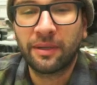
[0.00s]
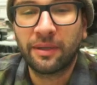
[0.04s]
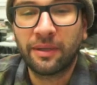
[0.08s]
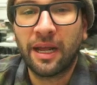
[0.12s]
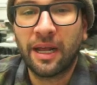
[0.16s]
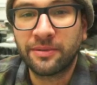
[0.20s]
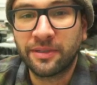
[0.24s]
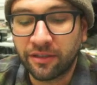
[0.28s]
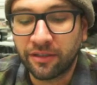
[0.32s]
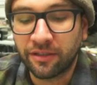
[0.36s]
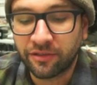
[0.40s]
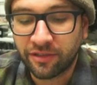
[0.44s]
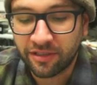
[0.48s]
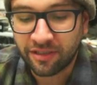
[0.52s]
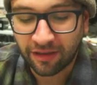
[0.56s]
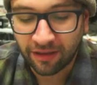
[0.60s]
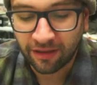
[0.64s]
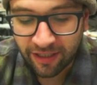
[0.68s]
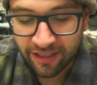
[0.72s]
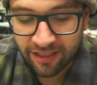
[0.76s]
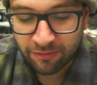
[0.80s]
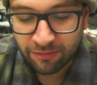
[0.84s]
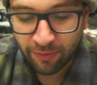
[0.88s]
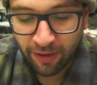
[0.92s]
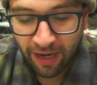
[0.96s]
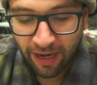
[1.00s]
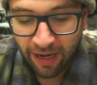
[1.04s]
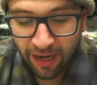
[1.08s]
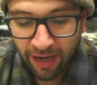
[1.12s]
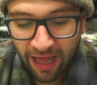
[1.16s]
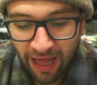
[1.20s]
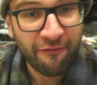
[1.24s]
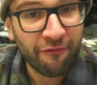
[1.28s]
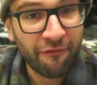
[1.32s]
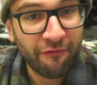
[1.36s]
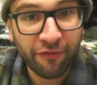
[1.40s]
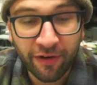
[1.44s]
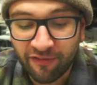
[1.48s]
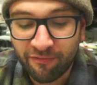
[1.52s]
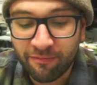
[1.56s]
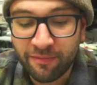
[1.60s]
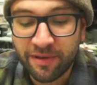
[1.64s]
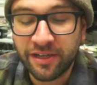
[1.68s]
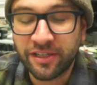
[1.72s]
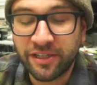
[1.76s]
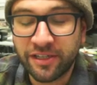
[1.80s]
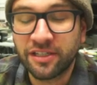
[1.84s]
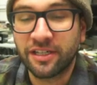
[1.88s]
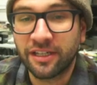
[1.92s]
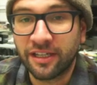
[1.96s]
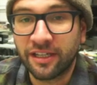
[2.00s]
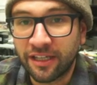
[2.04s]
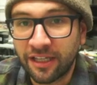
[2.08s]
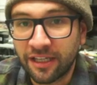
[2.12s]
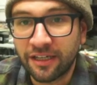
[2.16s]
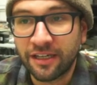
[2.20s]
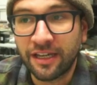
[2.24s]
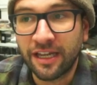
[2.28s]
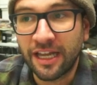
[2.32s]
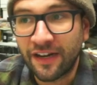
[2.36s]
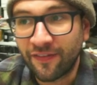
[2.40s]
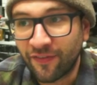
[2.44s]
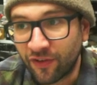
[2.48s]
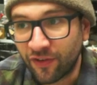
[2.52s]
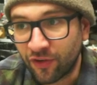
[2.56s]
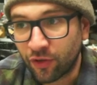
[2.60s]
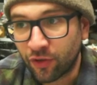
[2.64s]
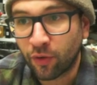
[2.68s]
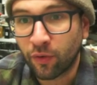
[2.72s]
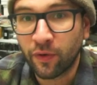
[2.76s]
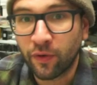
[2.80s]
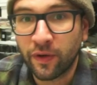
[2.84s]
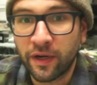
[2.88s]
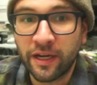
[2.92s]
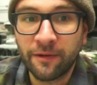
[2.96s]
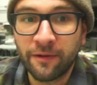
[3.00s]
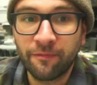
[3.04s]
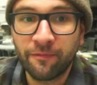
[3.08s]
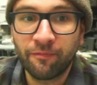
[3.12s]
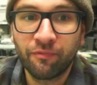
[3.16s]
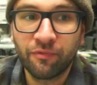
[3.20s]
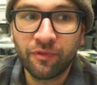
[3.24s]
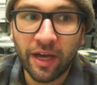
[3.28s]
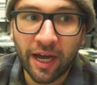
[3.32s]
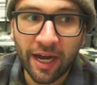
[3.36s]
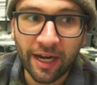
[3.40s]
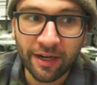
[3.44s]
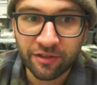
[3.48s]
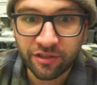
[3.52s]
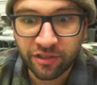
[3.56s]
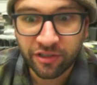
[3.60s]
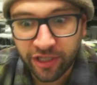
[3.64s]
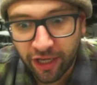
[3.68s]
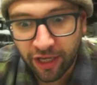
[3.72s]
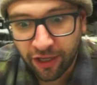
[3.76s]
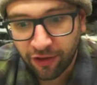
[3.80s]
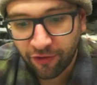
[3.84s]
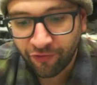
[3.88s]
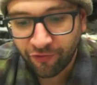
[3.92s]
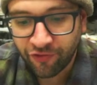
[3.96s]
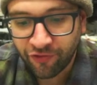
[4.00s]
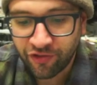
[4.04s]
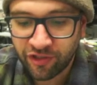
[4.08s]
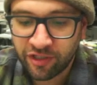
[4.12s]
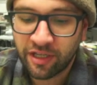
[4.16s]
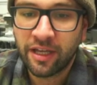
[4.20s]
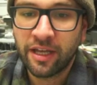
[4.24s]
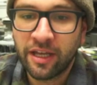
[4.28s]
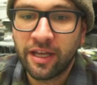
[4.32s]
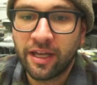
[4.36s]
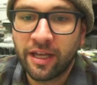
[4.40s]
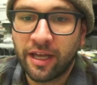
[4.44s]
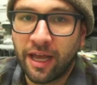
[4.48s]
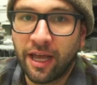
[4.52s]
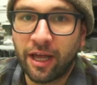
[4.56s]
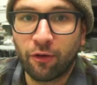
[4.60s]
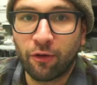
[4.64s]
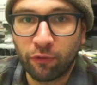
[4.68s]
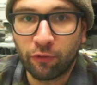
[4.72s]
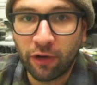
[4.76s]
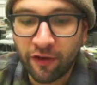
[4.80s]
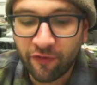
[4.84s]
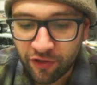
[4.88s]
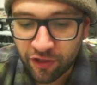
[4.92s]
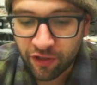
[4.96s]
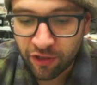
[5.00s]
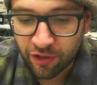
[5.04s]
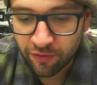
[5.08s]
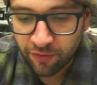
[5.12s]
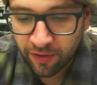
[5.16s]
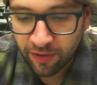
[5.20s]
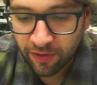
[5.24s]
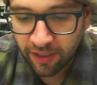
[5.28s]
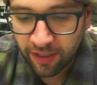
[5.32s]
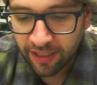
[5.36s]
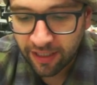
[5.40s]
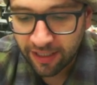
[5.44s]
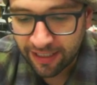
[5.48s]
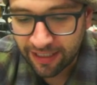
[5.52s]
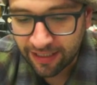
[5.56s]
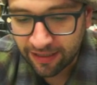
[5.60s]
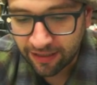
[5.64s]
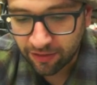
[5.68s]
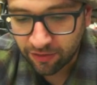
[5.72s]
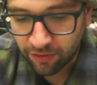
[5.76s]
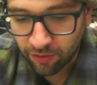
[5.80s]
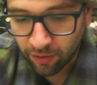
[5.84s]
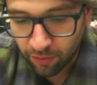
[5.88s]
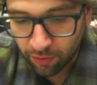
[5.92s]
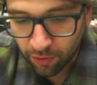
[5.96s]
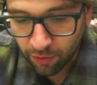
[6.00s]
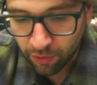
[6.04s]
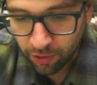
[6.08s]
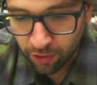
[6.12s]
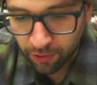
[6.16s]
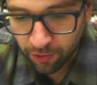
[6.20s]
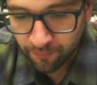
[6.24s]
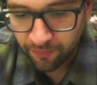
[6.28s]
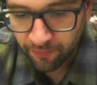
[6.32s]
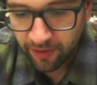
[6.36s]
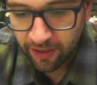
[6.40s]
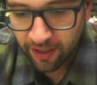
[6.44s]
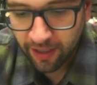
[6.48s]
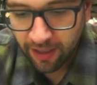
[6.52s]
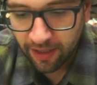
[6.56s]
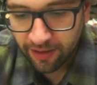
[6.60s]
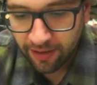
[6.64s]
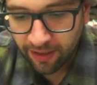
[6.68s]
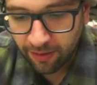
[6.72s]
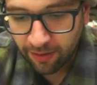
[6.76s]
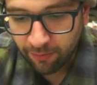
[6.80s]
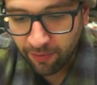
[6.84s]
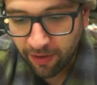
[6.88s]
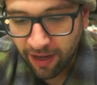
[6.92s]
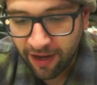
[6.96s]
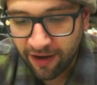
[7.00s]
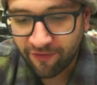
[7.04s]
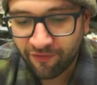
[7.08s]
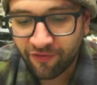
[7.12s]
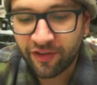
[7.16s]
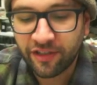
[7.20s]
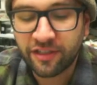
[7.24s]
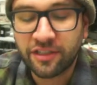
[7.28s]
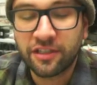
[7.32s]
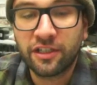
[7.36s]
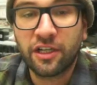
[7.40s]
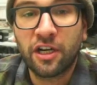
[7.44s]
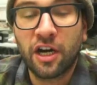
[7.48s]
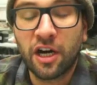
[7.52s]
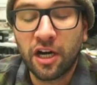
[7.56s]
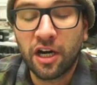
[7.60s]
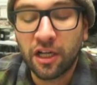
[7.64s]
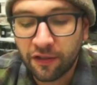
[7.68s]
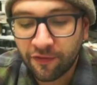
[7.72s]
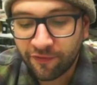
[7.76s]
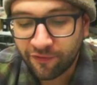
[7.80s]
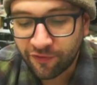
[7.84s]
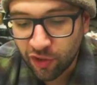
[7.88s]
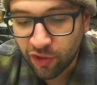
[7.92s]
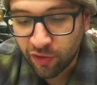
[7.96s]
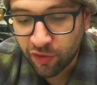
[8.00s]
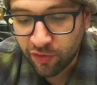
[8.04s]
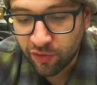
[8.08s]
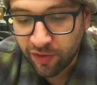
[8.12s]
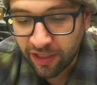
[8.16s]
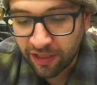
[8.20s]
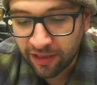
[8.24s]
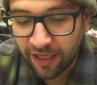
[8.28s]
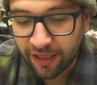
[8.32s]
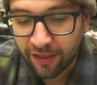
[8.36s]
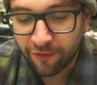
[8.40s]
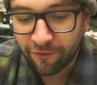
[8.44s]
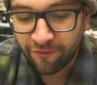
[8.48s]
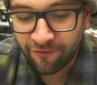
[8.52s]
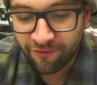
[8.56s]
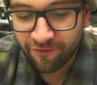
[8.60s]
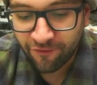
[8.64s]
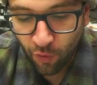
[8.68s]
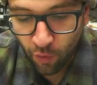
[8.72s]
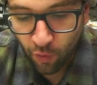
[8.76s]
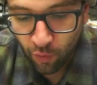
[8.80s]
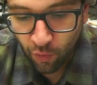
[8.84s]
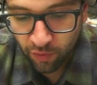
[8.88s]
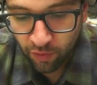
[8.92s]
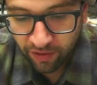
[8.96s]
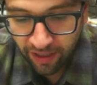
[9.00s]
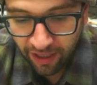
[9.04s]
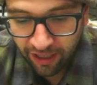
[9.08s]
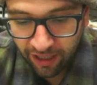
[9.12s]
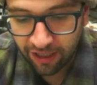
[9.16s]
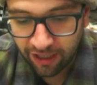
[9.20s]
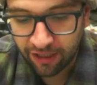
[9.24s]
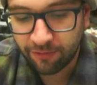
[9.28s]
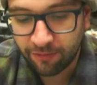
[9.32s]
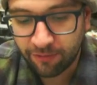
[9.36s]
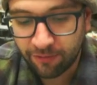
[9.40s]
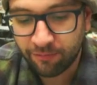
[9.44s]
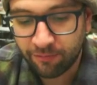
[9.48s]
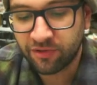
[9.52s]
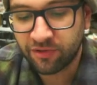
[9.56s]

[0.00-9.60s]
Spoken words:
I'll just list what I have in front of me just to get inventory on shelves and revenue in the door. Then we have this Call of Duty lot of 4 games,